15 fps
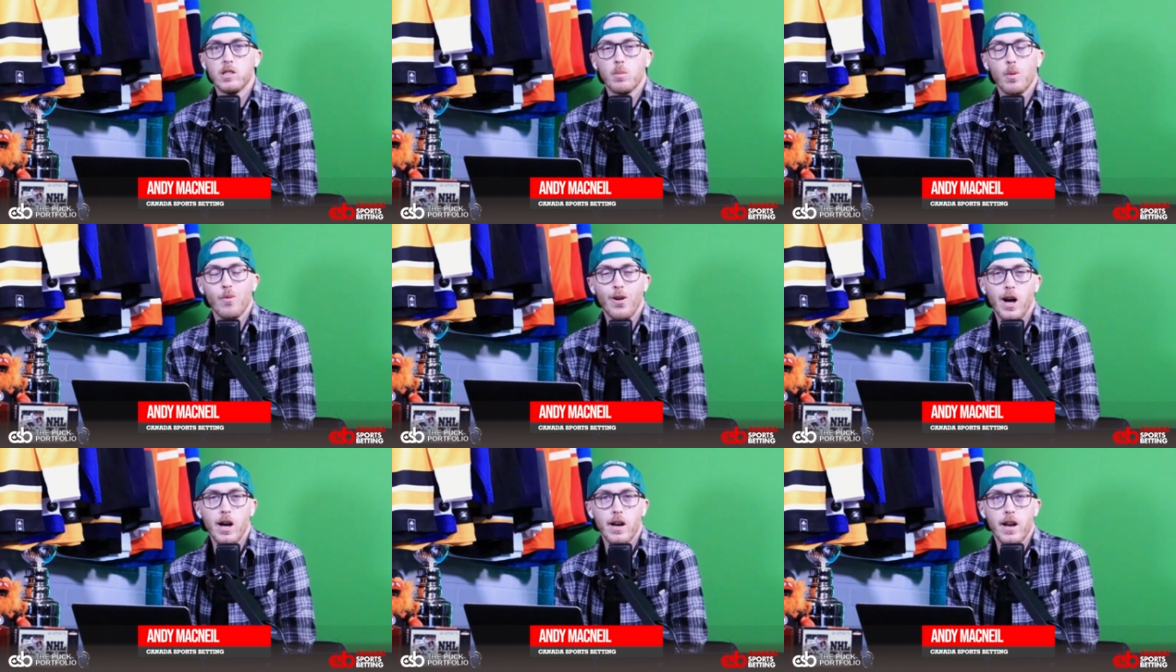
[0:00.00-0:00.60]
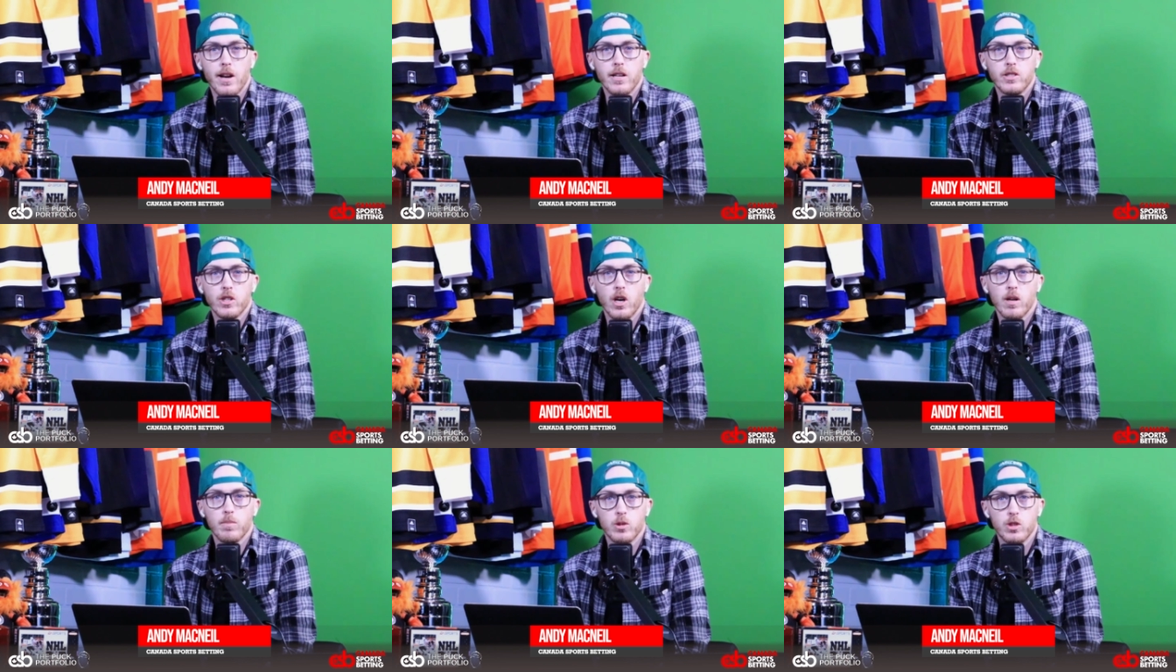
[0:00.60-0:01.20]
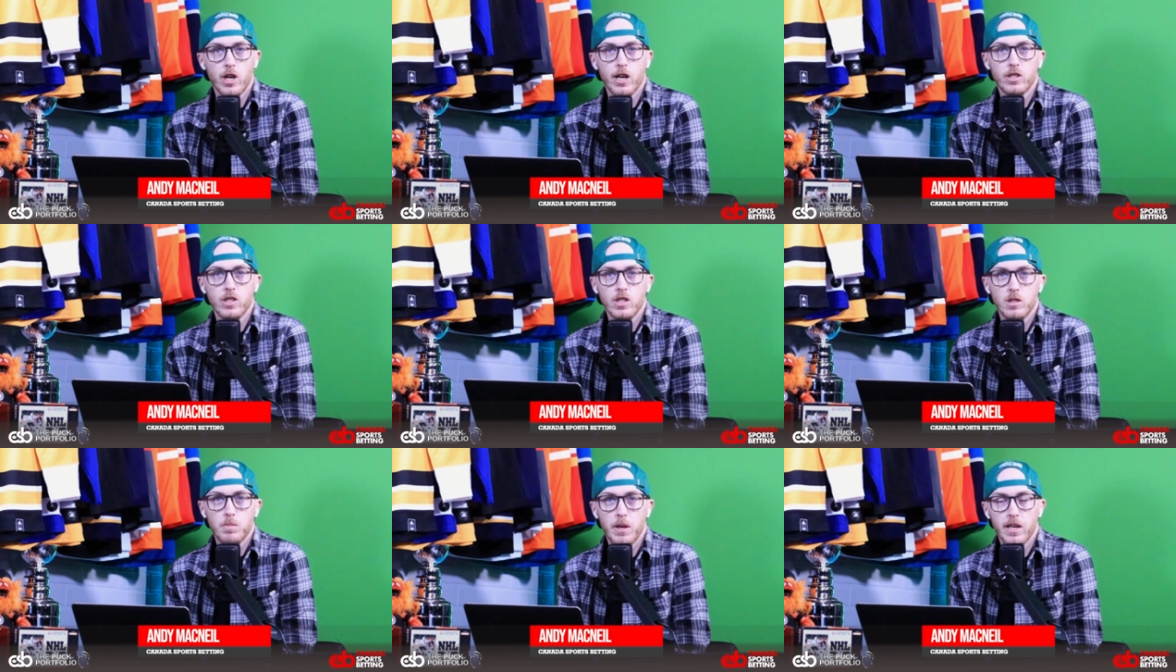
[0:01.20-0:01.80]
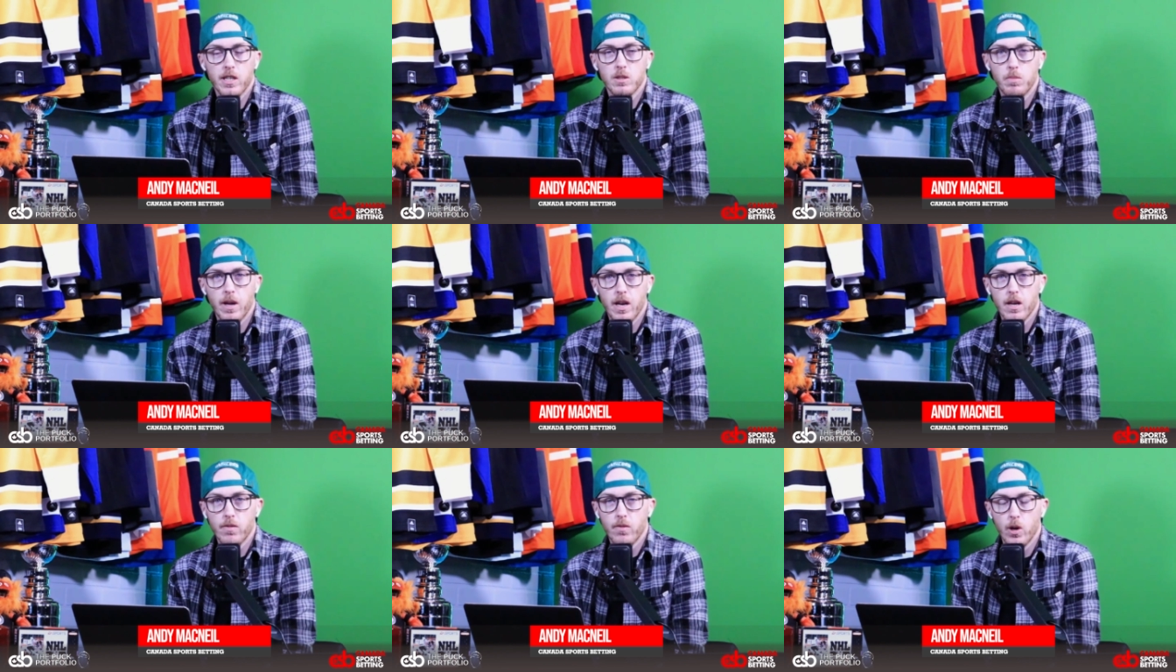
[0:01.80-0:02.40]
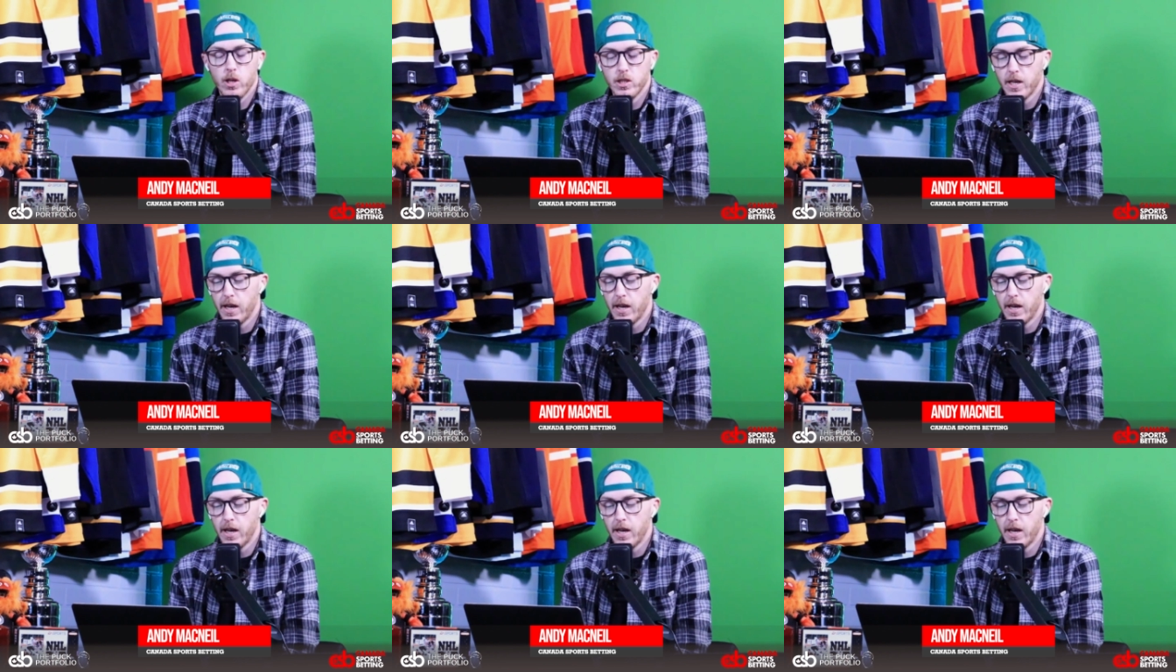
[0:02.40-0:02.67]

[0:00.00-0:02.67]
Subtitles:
to provide NHL projections, picks, betting advice,